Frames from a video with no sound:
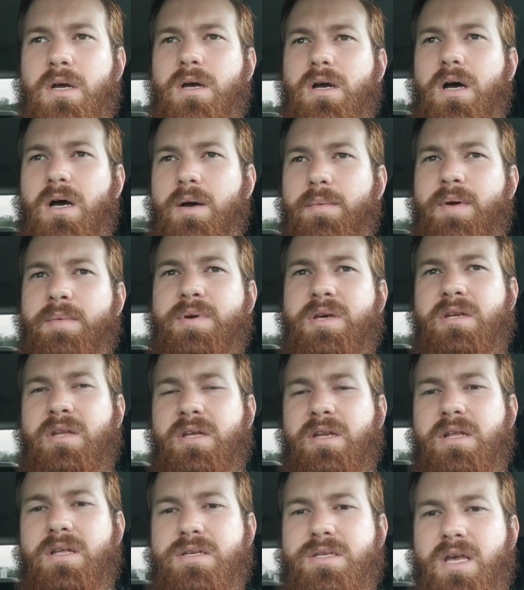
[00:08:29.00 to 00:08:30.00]
Um, I mean,
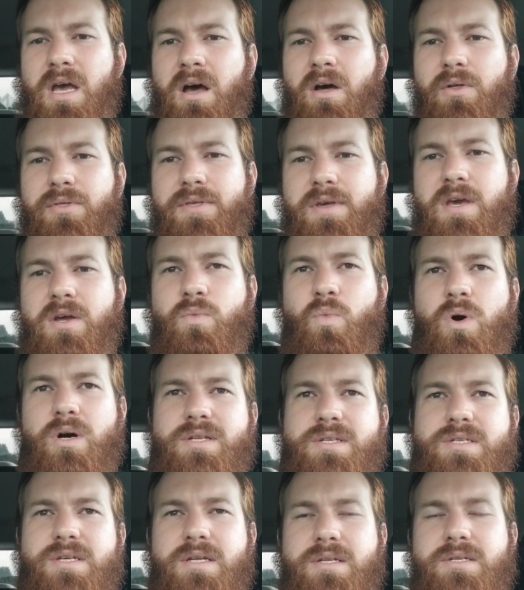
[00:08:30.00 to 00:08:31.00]
it is healthy in
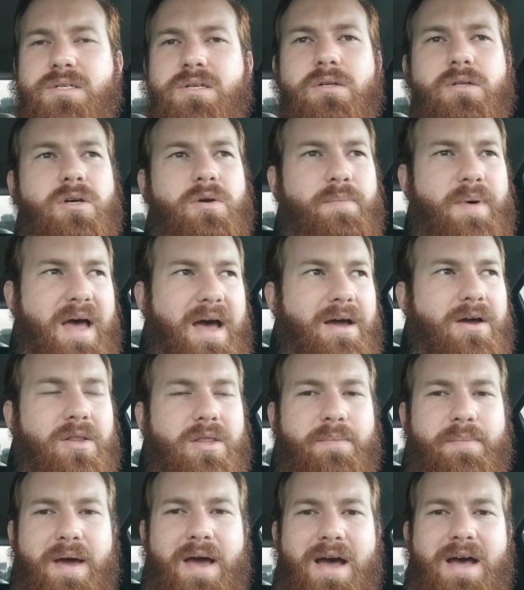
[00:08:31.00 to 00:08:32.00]
one sense to look back on
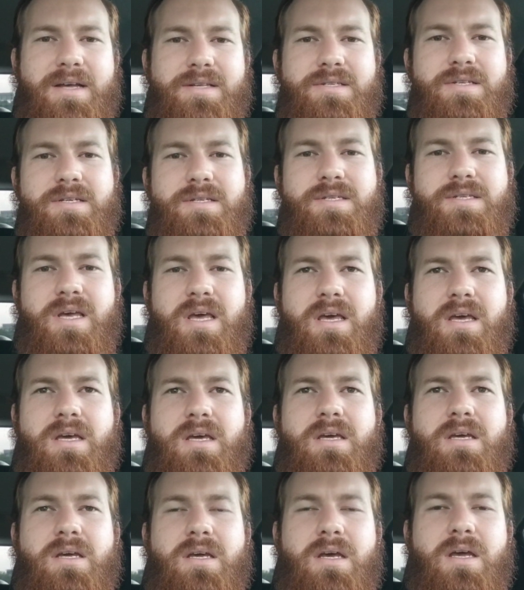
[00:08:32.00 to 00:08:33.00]
the past and
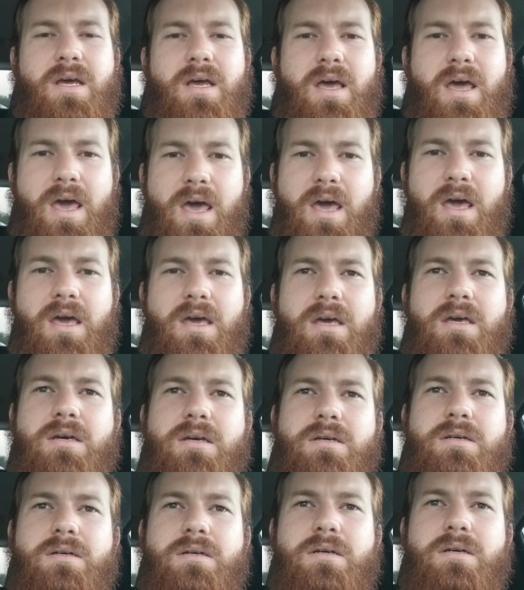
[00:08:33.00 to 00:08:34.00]
say, hey,
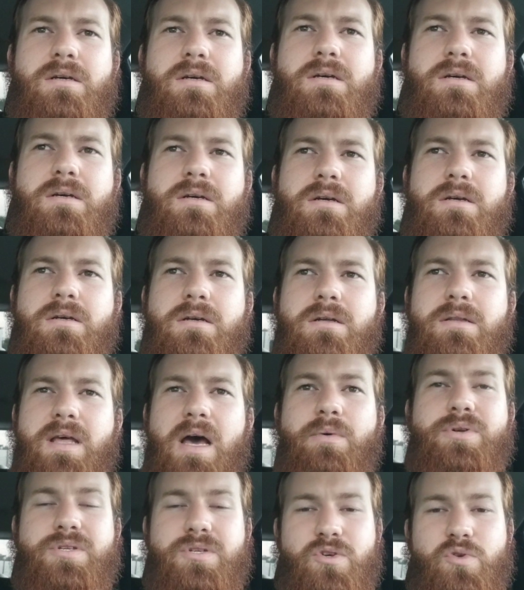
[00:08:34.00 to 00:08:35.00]

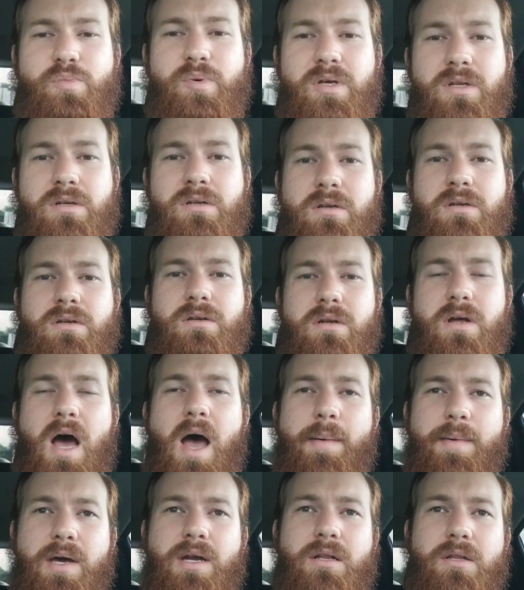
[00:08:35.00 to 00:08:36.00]
that was stupid.
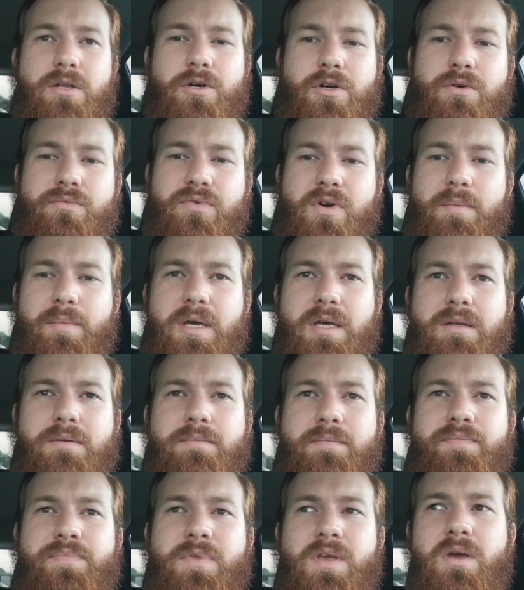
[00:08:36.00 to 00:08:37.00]
I'm going to learn from it.
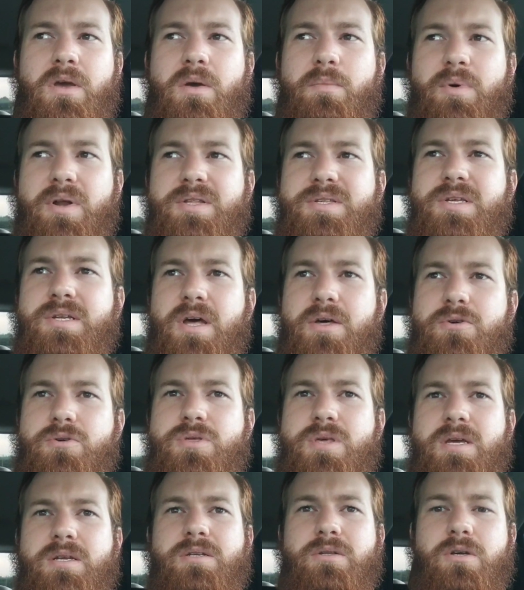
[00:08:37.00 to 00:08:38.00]
But it's another
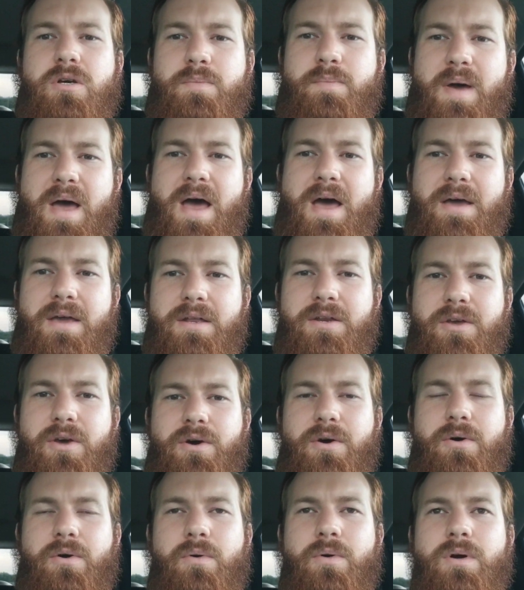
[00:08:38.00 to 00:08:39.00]
thing to look back and
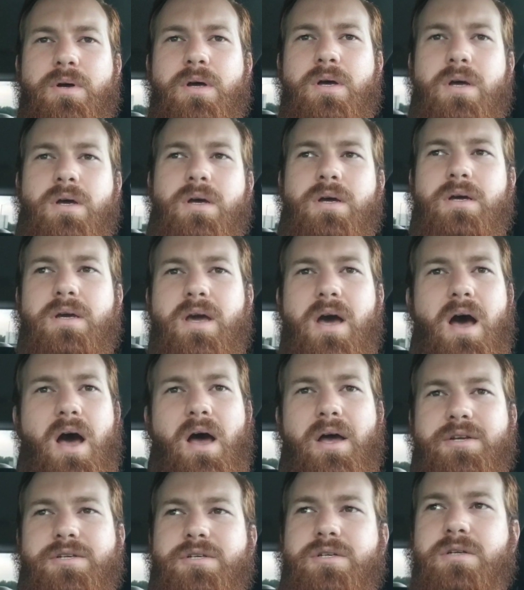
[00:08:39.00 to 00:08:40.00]
go,
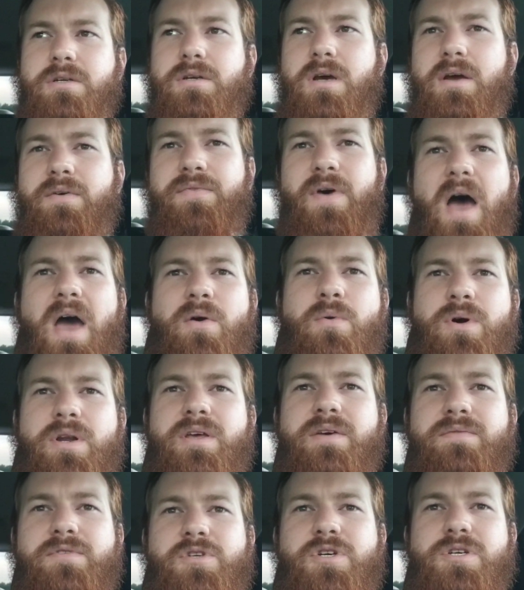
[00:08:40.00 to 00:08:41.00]
gosh, if I would
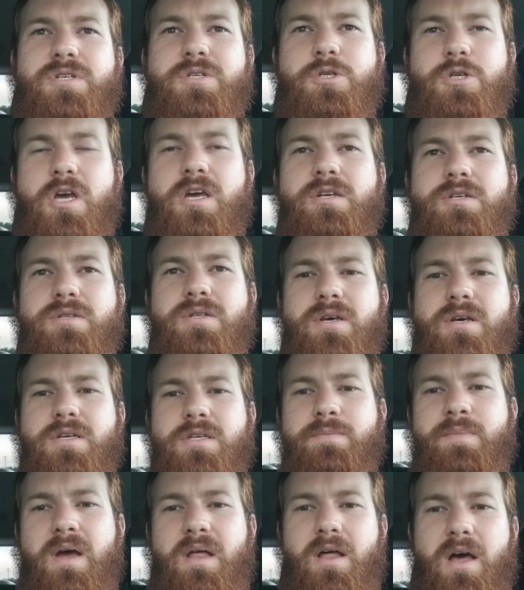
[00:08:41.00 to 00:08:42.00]
have just changed
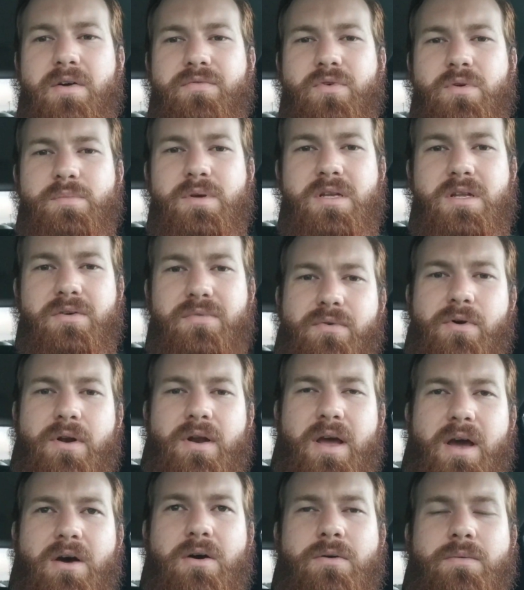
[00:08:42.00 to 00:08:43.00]
this, my life would be different
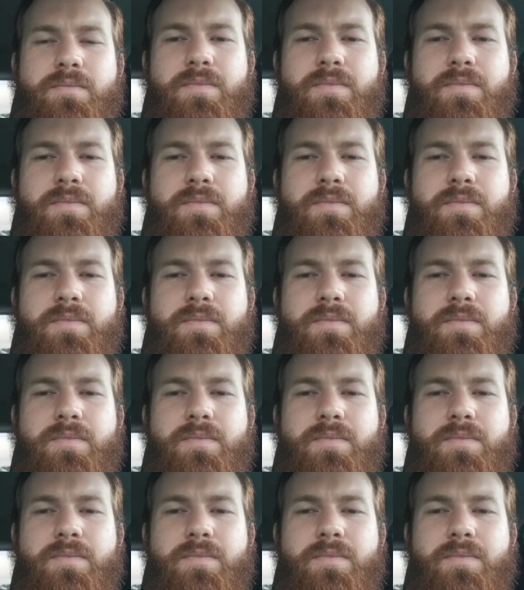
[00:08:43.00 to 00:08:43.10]
now.